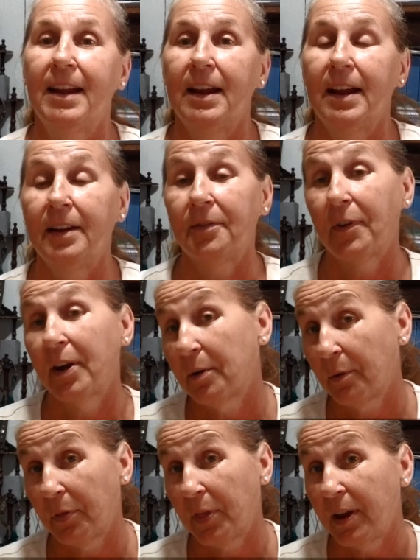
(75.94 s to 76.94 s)
And if I
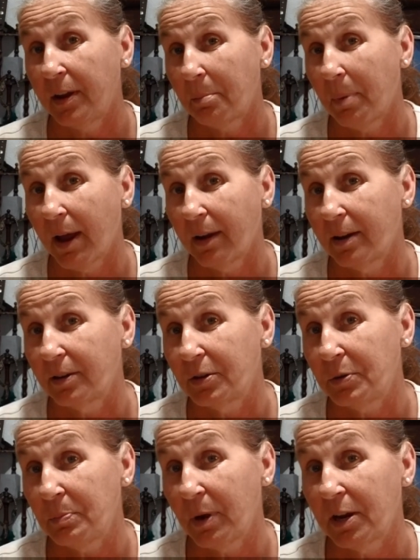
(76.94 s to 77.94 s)
don't think about it
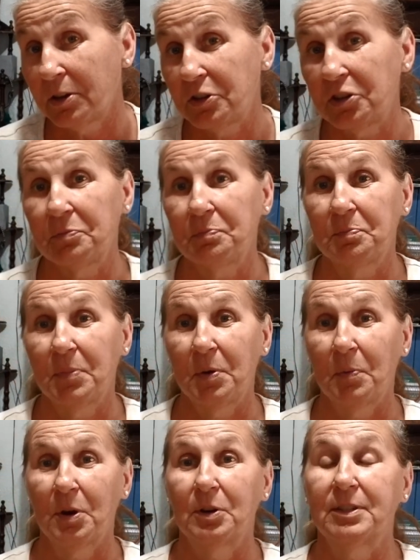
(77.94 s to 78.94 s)
too much, it
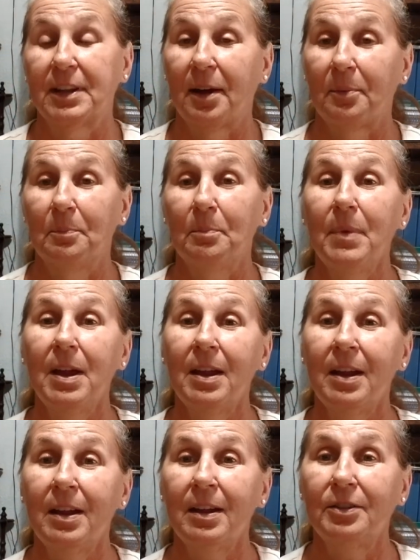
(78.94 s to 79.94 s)
works out
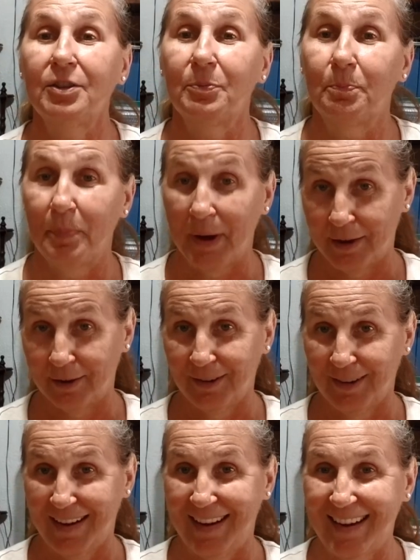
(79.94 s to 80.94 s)
much better.